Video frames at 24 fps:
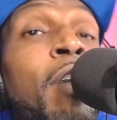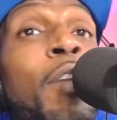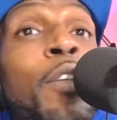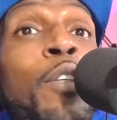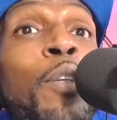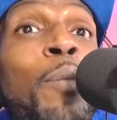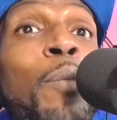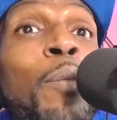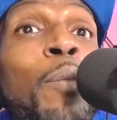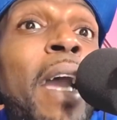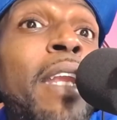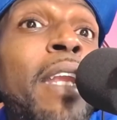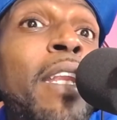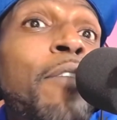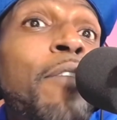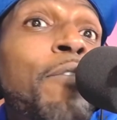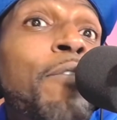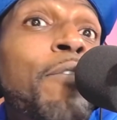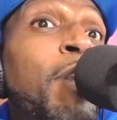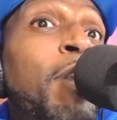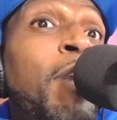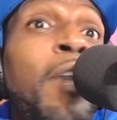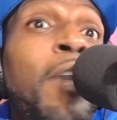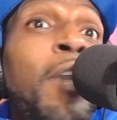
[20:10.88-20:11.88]
You might
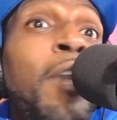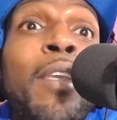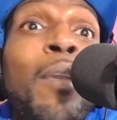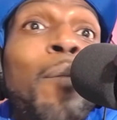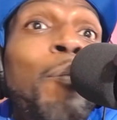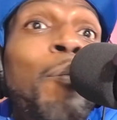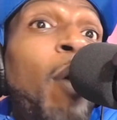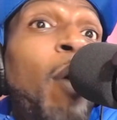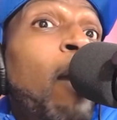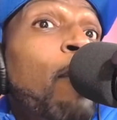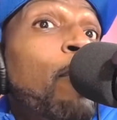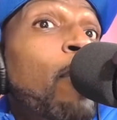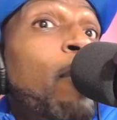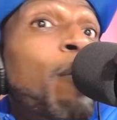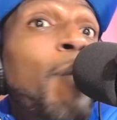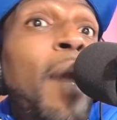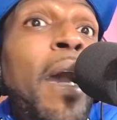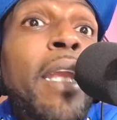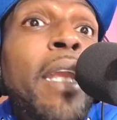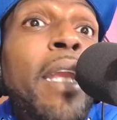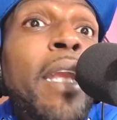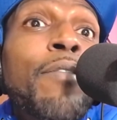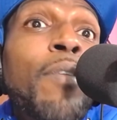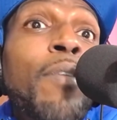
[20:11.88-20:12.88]
even, your barber
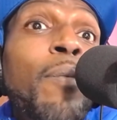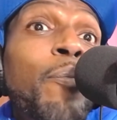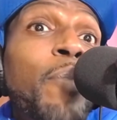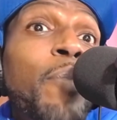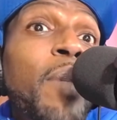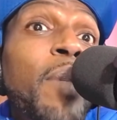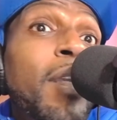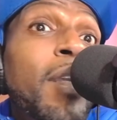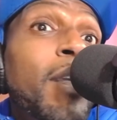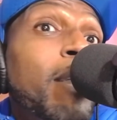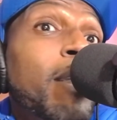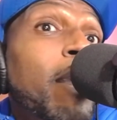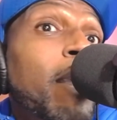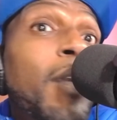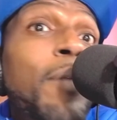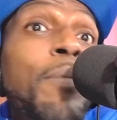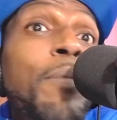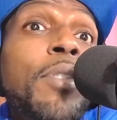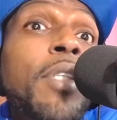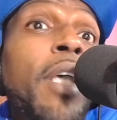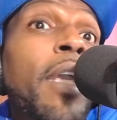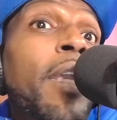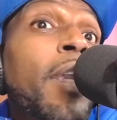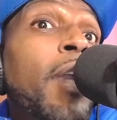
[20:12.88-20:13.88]
might even be your damn
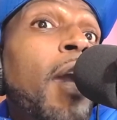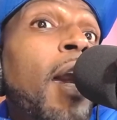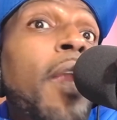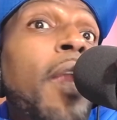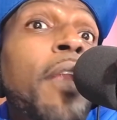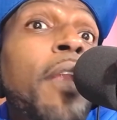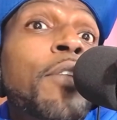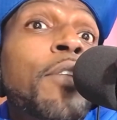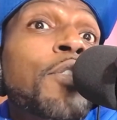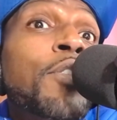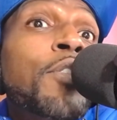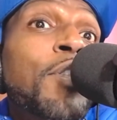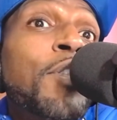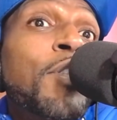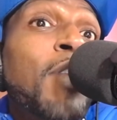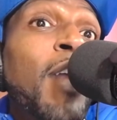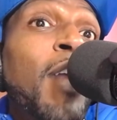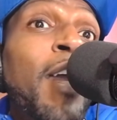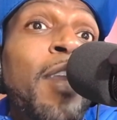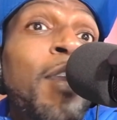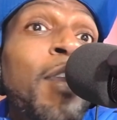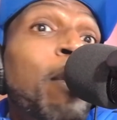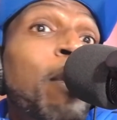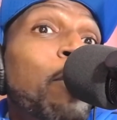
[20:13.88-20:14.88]
psychologist.
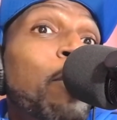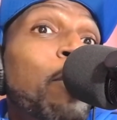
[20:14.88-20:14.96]
Like, you